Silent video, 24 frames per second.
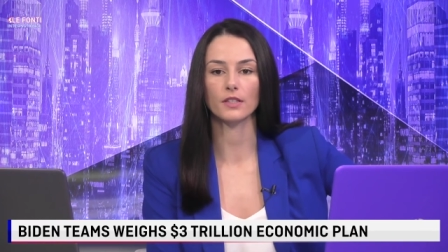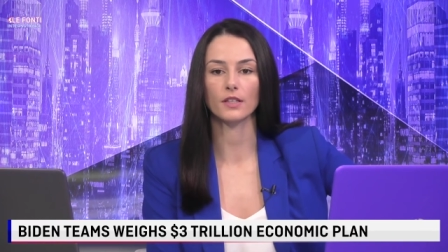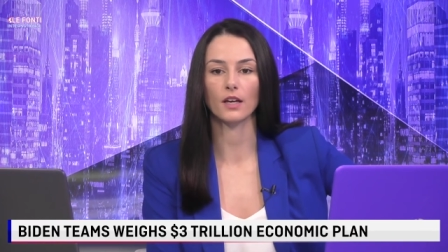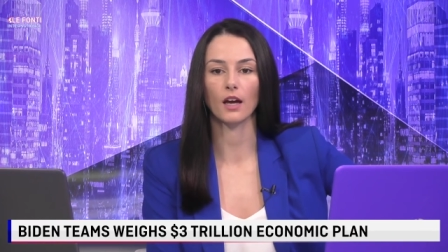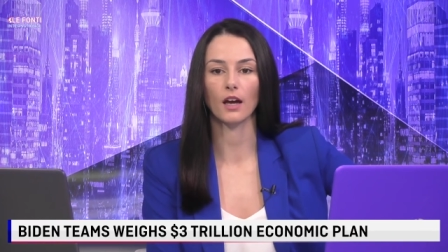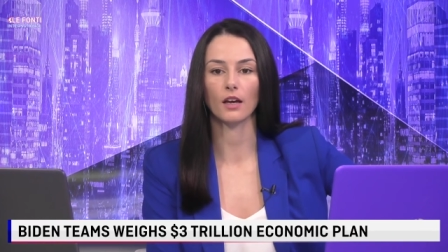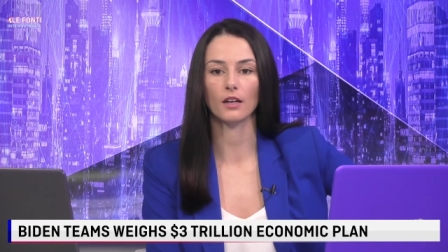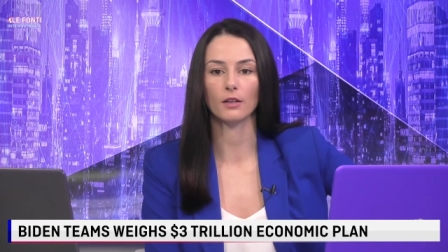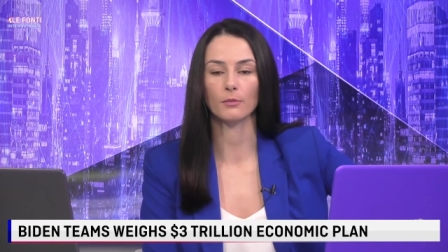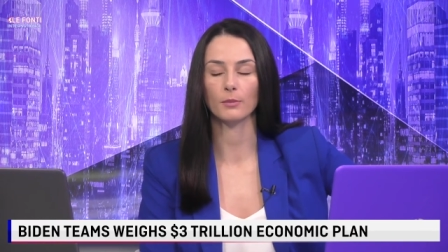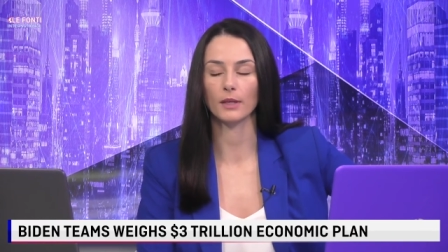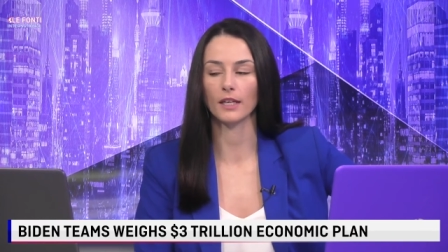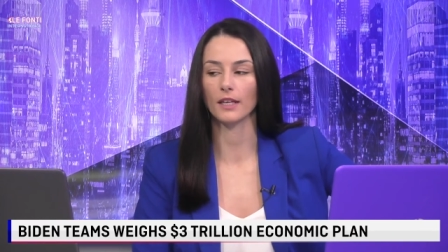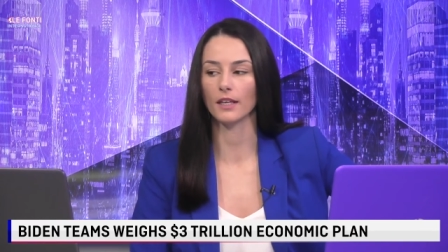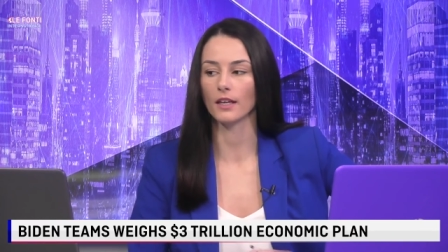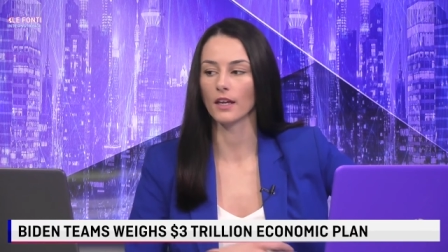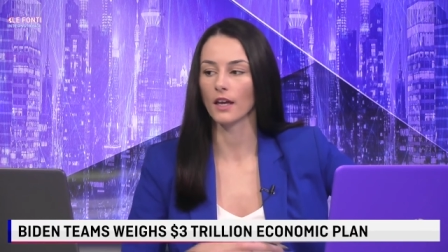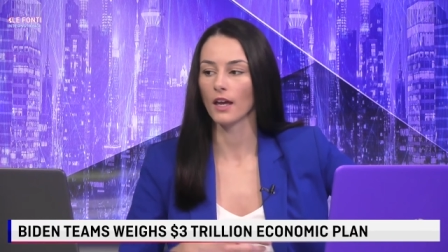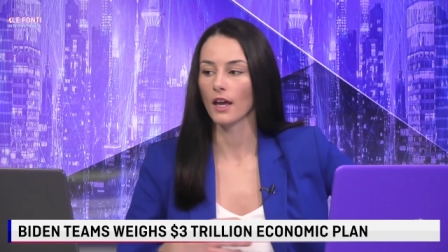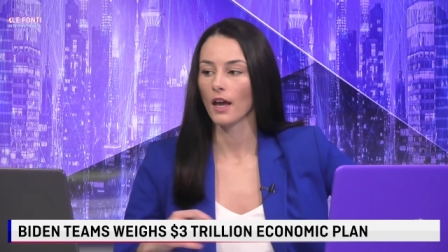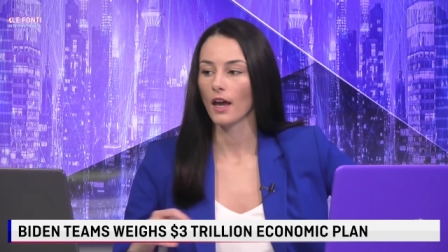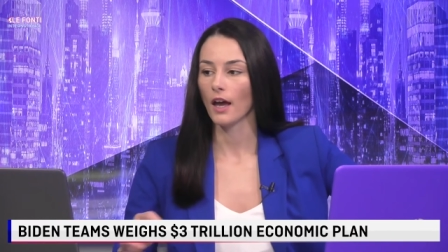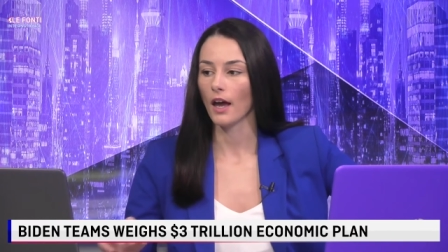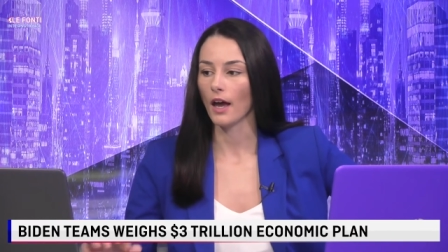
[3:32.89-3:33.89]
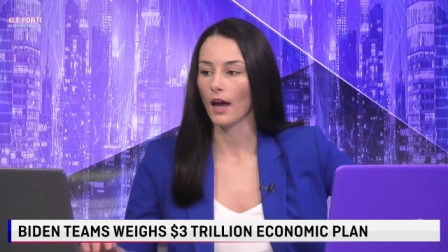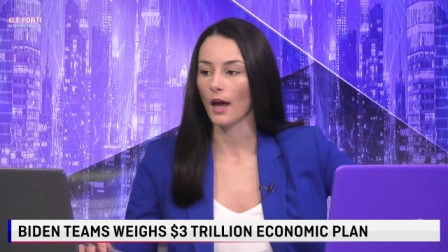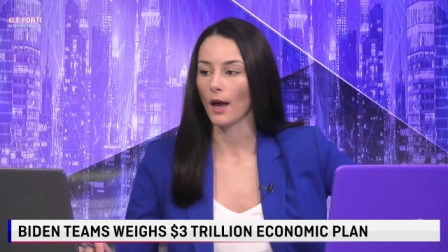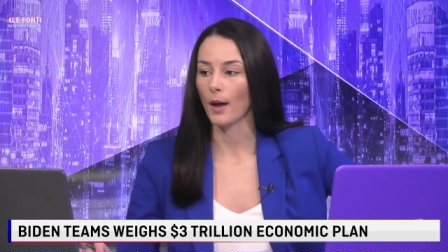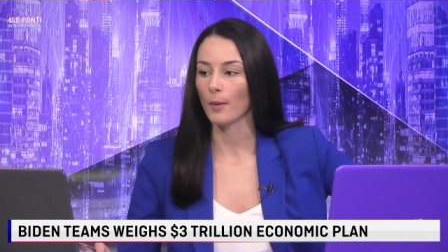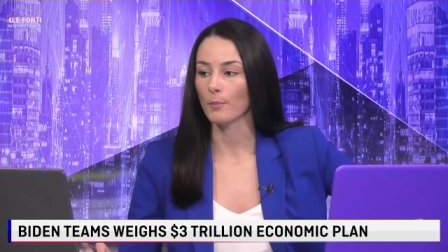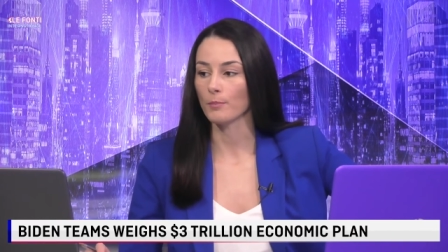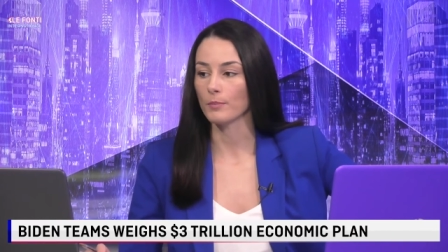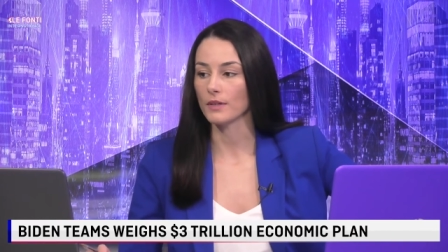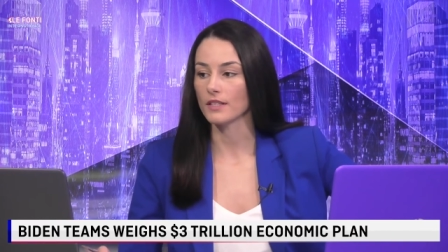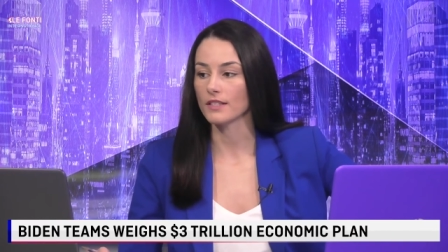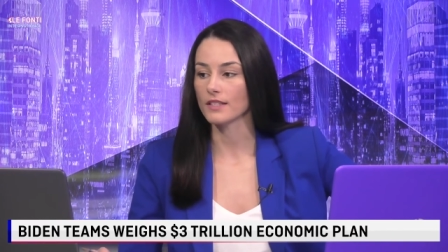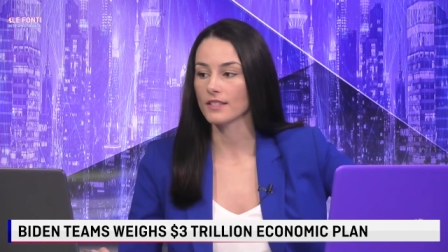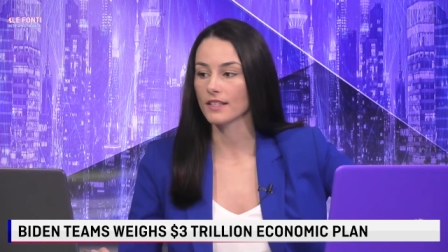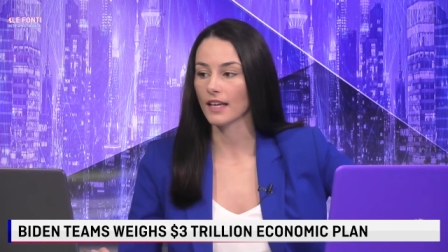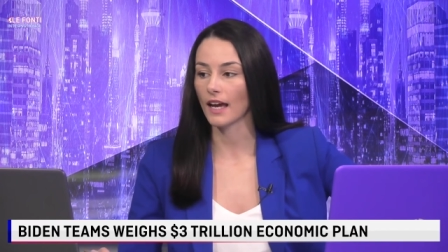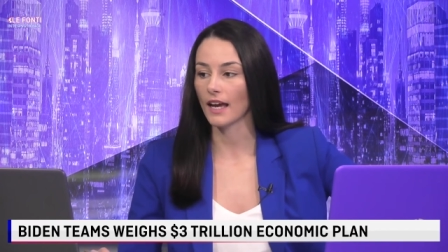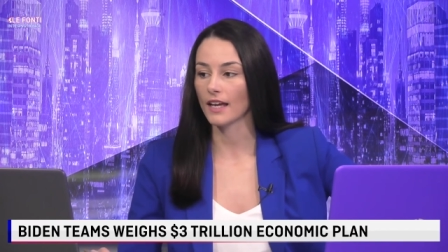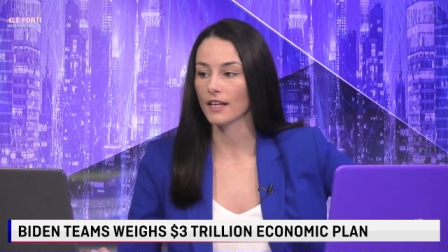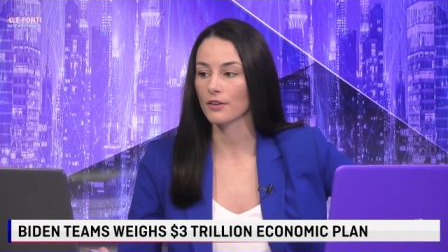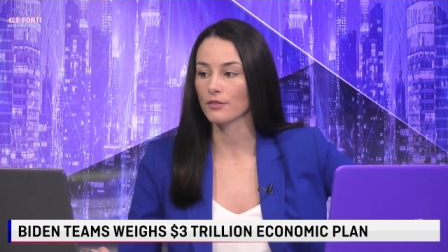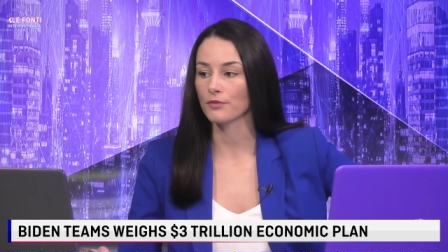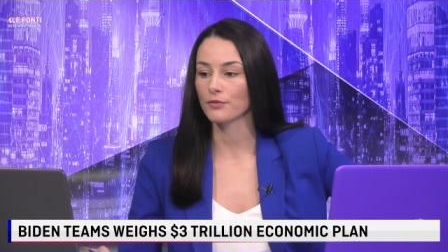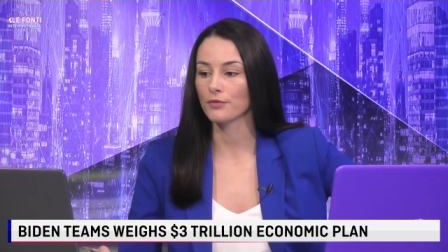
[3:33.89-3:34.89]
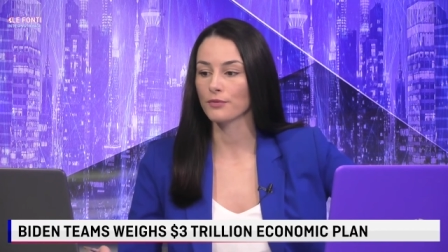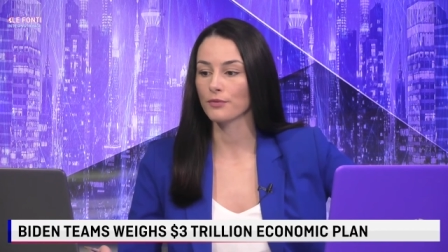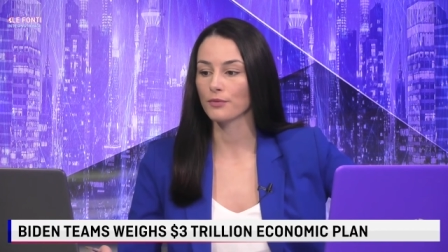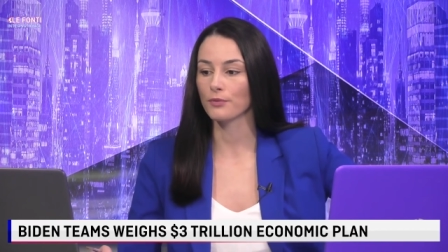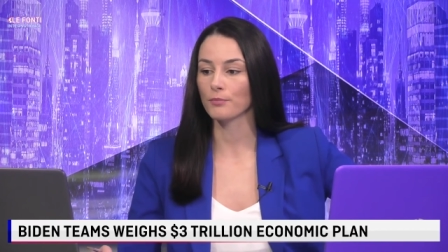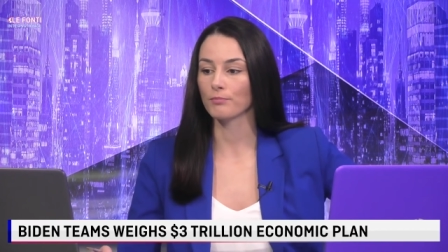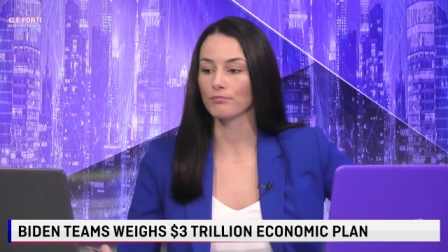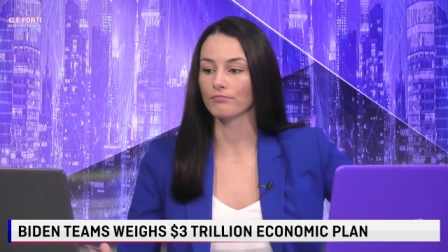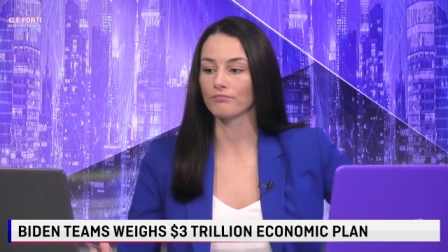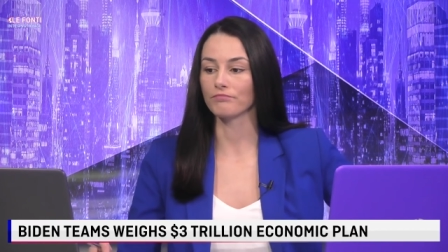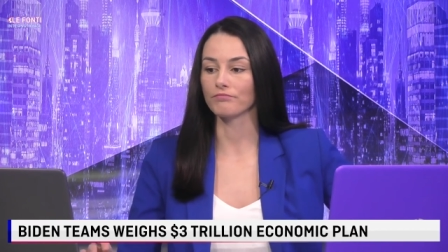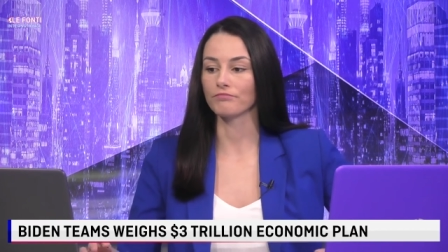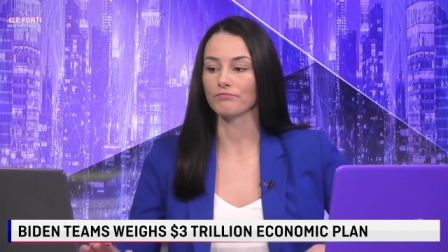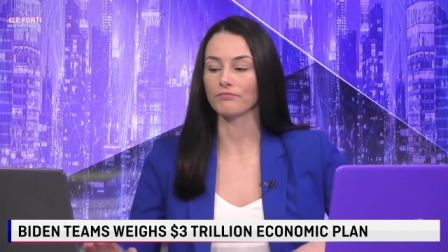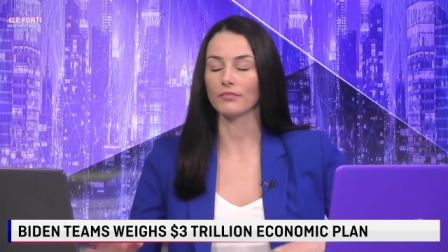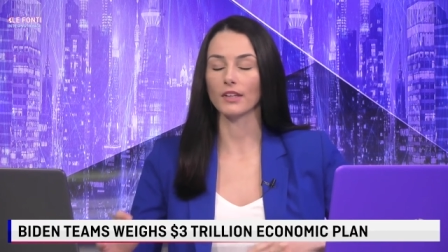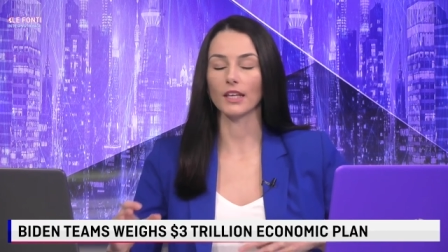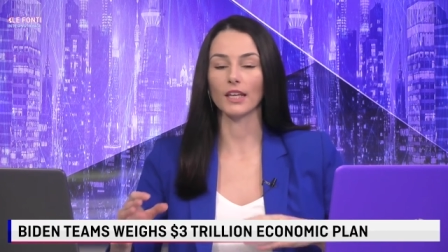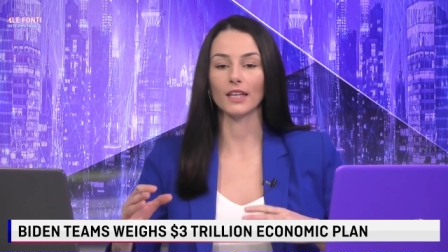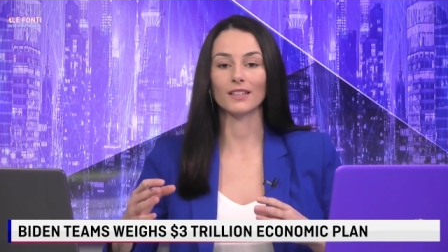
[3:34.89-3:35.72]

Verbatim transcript: economy um, is kind of mm,